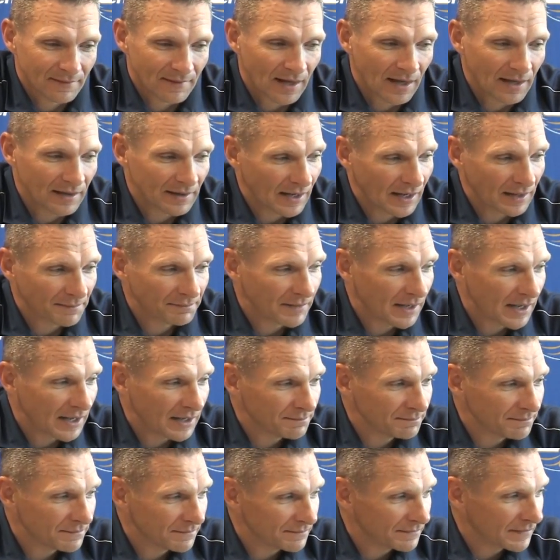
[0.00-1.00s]
I, I'm
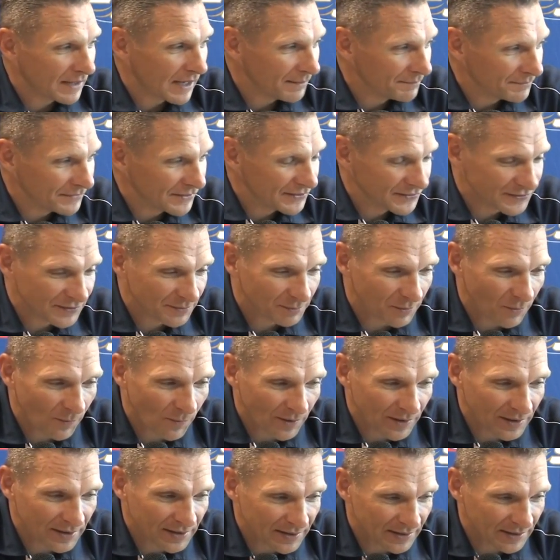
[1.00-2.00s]
I'm I'm
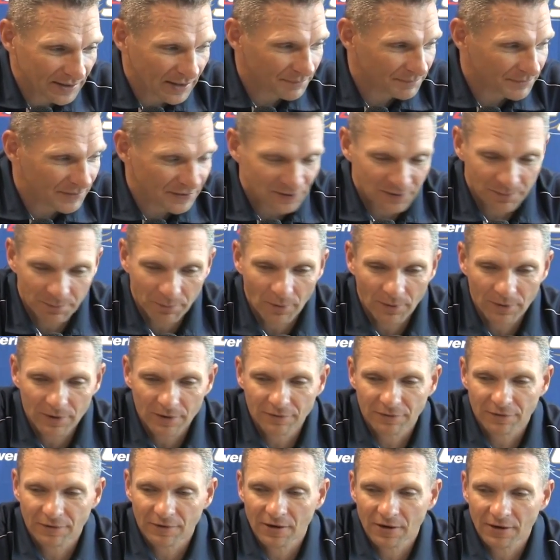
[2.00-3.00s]
disappointed, and I'm disappointed
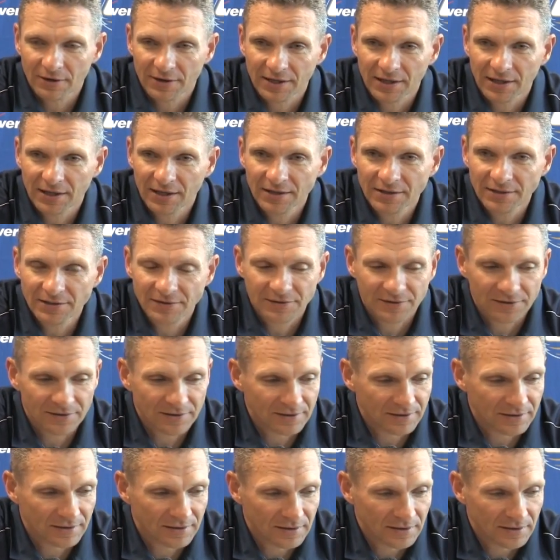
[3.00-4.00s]
for our kids, and.